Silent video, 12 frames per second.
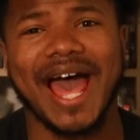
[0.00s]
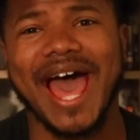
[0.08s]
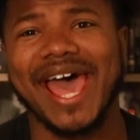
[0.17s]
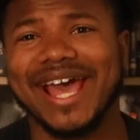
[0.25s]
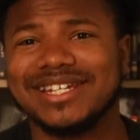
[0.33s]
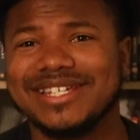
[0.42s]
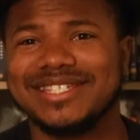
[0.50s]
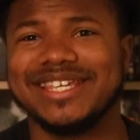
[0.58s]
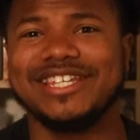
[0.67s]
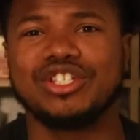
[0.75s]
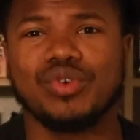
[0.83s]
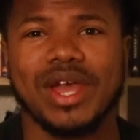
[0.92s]
I actually
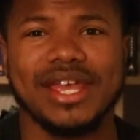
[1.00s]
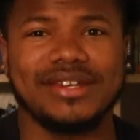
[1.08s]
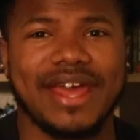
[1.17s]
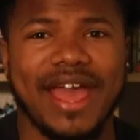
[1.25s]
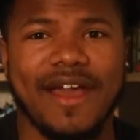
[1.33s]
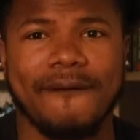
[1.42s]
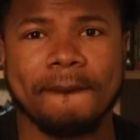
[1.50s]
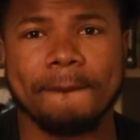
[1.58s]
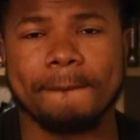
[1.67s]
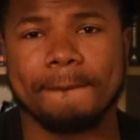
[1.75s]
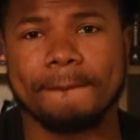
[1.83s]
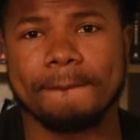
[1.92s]
see Dre
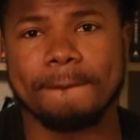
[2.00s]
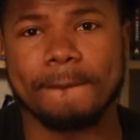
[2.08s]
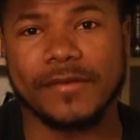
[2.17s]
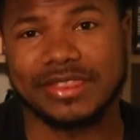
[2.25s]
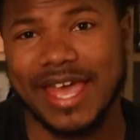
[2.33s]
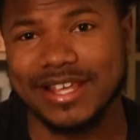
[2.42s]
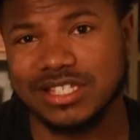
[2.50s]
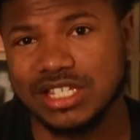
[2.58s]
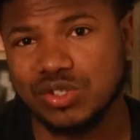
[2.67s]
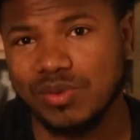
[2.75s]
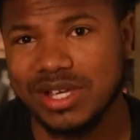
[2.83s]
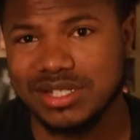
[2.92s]
now, with that
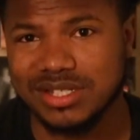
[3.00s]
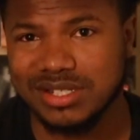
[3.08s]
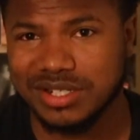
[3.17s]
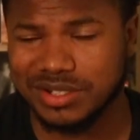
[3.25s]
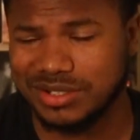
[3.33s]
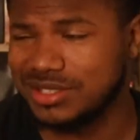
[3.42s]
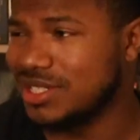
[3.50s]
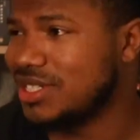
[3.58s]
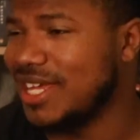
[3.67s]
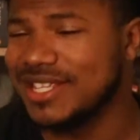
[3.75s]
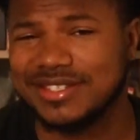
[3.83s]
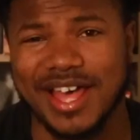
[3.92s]
situation,
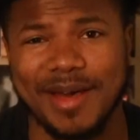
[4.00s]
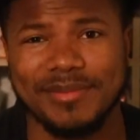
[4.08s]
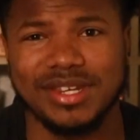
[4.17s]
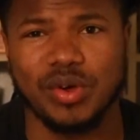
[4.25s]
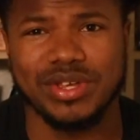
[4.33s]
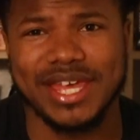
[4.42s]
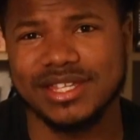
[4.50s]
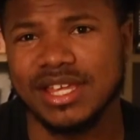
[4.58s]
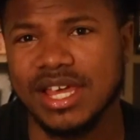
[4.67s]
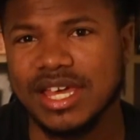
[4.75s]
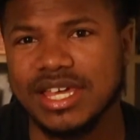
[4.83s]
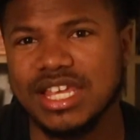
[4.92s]
just let Tommy know.
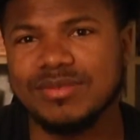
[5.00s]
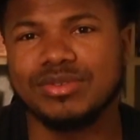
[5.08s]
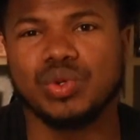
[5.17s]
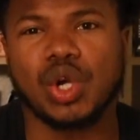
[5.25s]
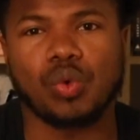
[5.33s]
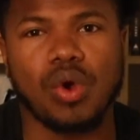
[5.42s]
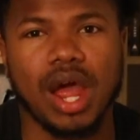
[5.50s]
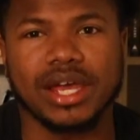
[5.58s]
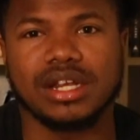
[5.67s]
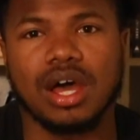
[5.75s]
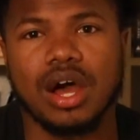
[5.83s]
He's between a rock and a